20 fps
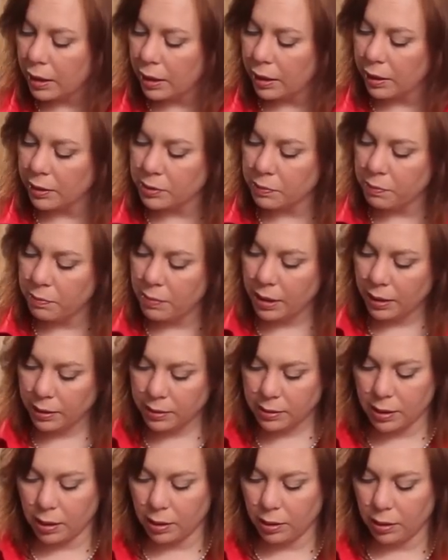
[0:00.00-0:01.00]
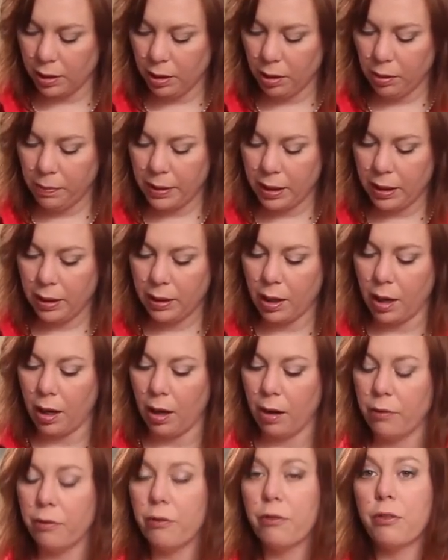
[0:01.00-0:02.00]
is mixed a little bit
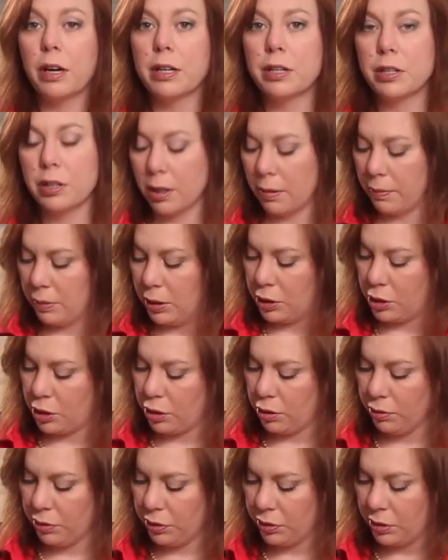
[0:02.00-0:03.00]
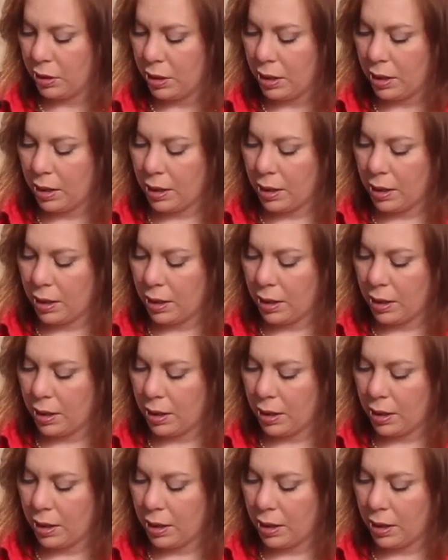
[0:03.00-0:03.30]
of fresh lemon juice